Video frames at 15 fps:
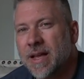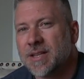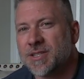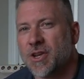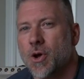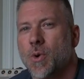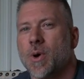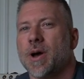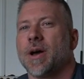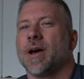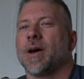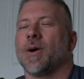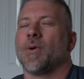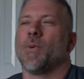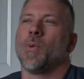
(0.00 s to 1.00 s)
So,
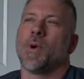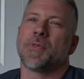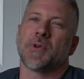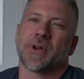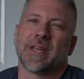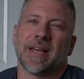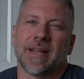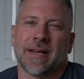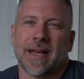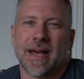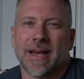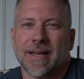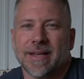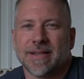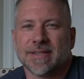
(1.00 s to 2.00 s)
what they're getting
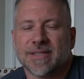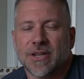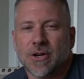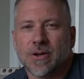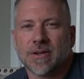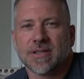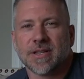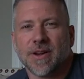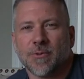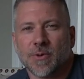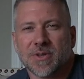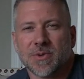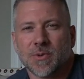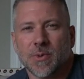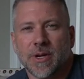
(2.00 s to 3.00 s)
at is there is a
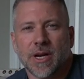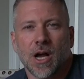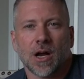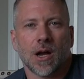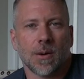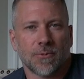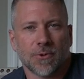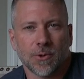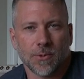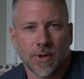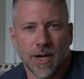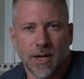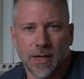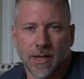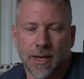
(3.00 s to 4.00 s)
difference between a comfort
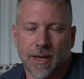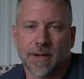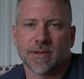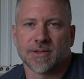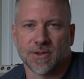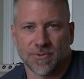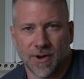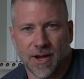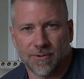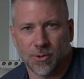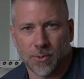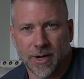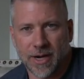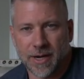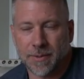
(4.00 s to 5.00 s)
rating and a
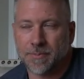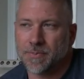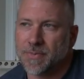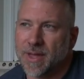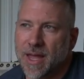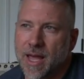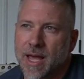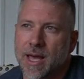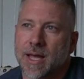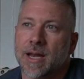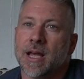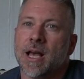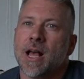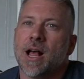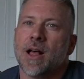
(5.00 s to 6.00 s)
survival rating.
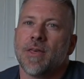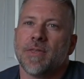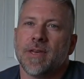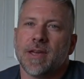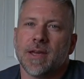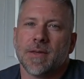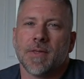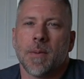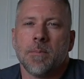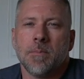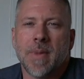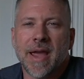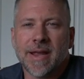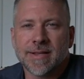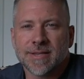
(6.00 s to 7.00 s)
And the
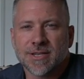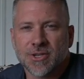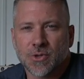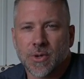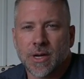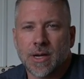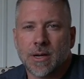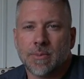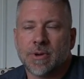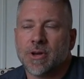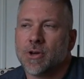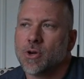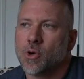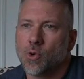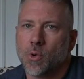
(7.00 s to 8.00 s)

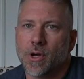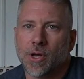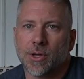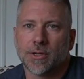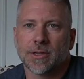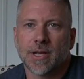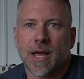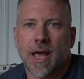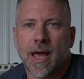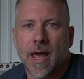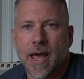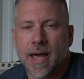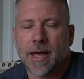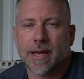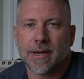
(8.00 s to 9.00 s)
mainstream quilt
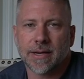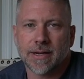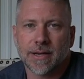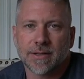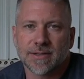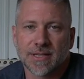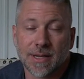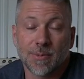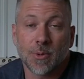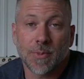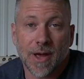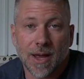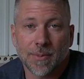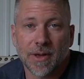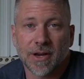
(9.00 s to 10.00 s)
and sleeping
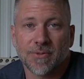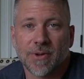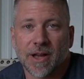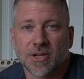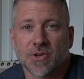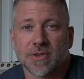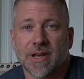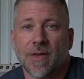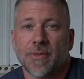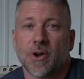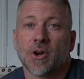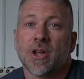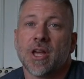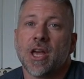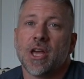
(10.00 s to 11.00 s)
bag manufacturers out
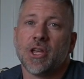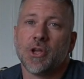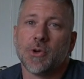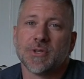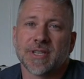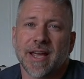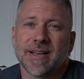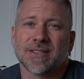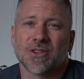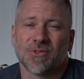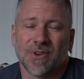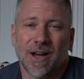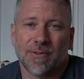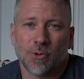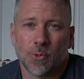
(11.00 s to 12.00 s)
there use a
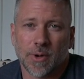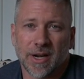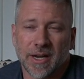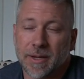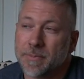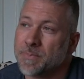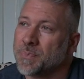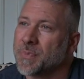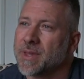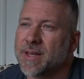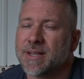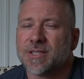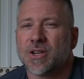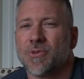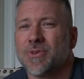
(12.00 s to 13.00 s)
survival rating.
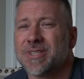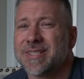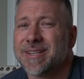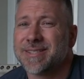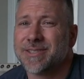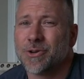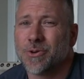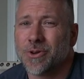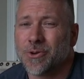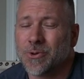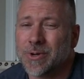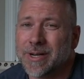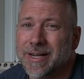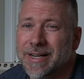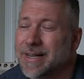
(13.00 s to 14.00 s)
So if it says 0
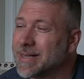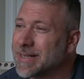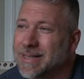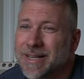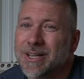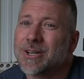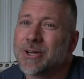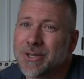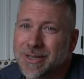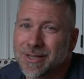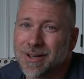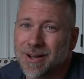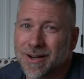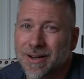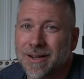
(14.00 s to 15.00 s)
degree, good
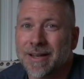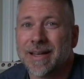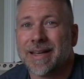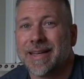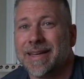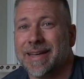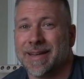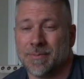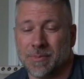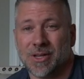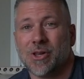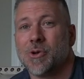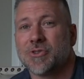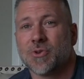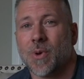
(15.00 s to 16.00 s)
luck getting
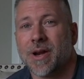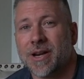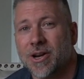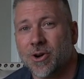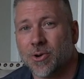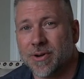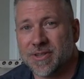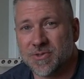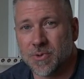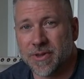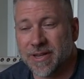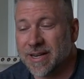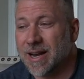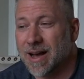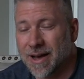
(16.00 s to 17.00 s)
below 20 degrees
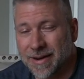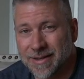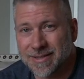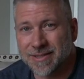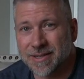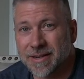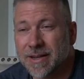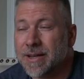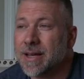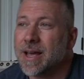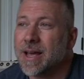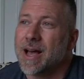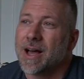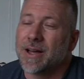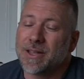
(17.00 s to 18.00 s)
with it, honestly.
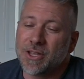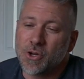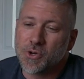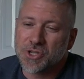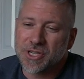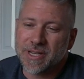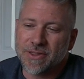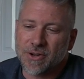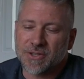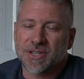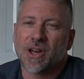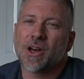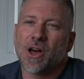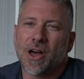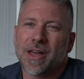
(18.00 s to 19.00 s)
Usually there's
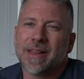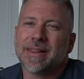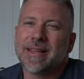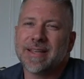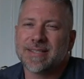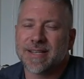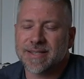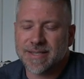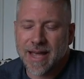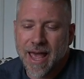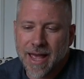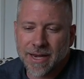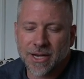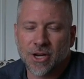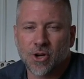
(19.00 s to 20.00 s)
at least a
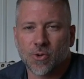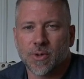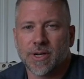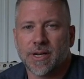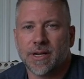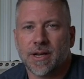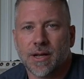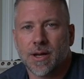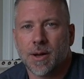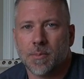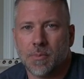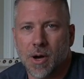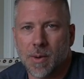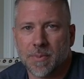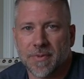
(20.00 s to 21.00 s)
10 degree
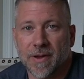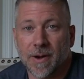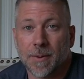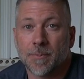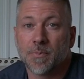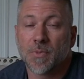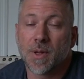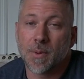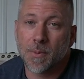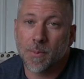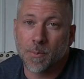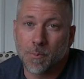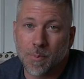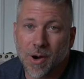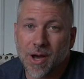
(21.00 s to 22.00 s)
bump there.
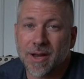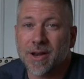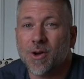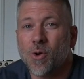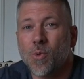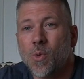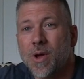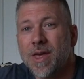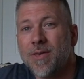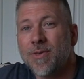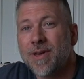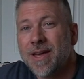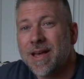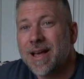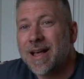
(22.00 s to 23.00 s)
But
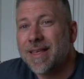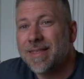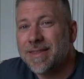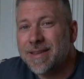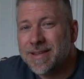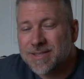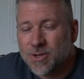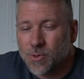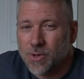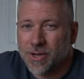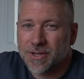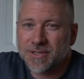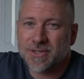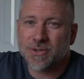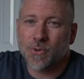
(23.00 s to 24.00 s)
with these
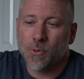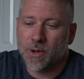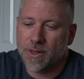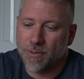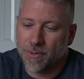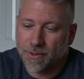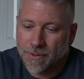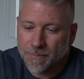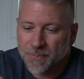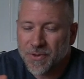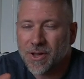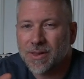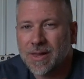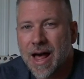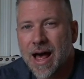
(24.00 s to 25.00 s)
quilts, with
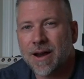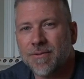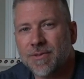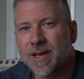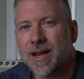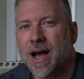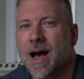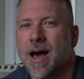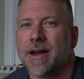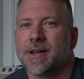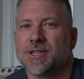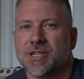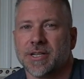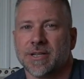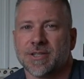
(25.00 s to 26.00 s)
a lot of the
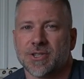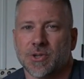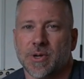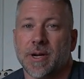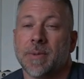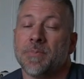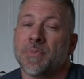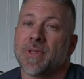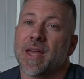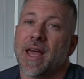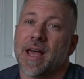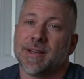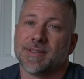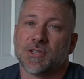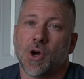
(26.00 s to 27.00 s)
cottage industry
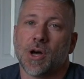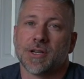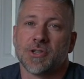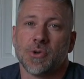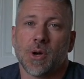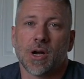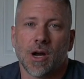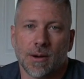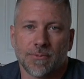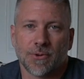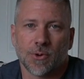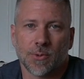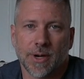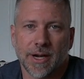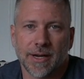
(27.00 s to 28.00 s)
has gone to a
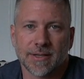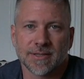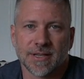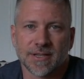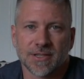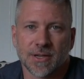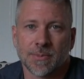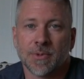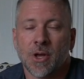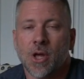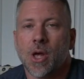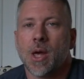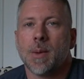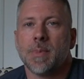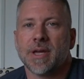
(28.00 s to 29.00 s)
comfort rating system
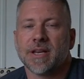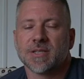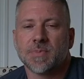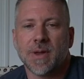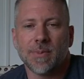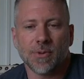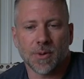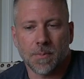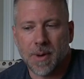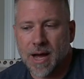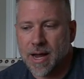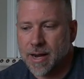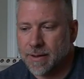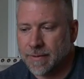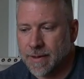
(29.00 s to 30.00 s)
because people are
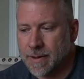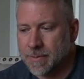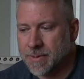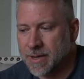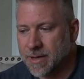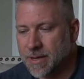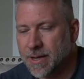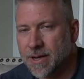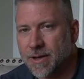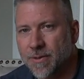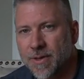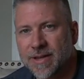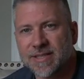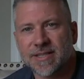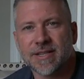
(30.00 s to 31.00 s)
buying them,
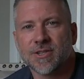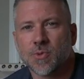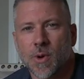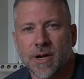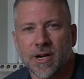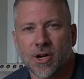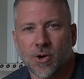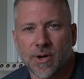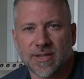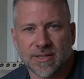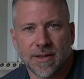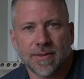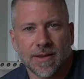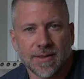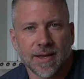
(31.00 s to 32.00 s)
they see 20 degrees
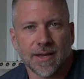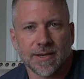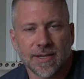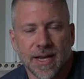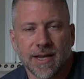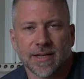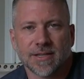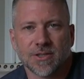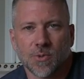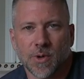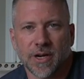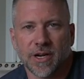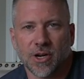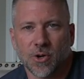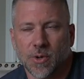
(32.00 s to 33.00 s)
and they think they can take it to
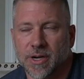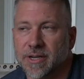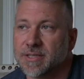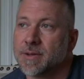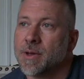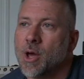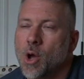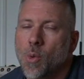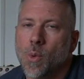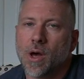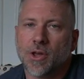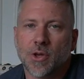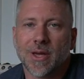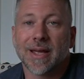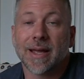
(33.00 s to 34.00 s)
20 degrees.
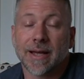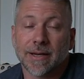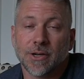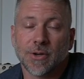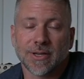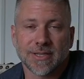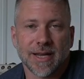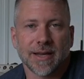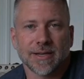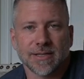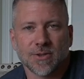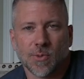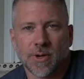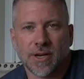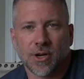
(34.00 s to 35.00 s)
Well, you can. You can take it to
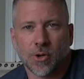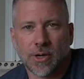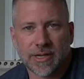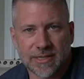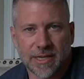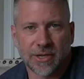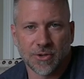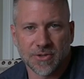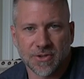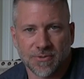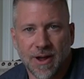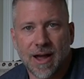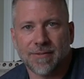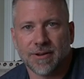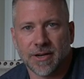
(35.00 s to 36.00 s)
20 degrees and you'll
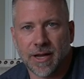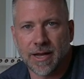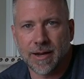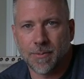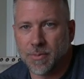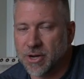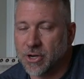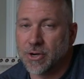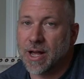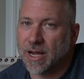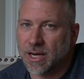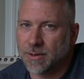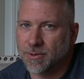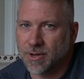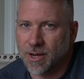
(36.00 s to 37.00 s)
survive a night, but you're not
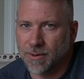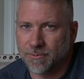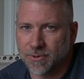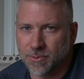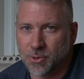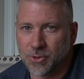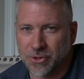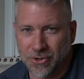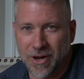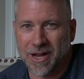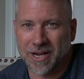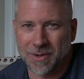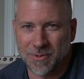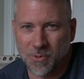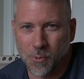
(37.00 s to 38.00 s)
gonna be comfortable, you're
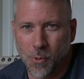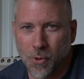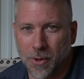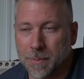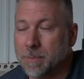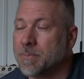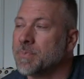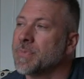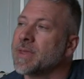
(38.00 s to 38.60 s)
not gonna be warm.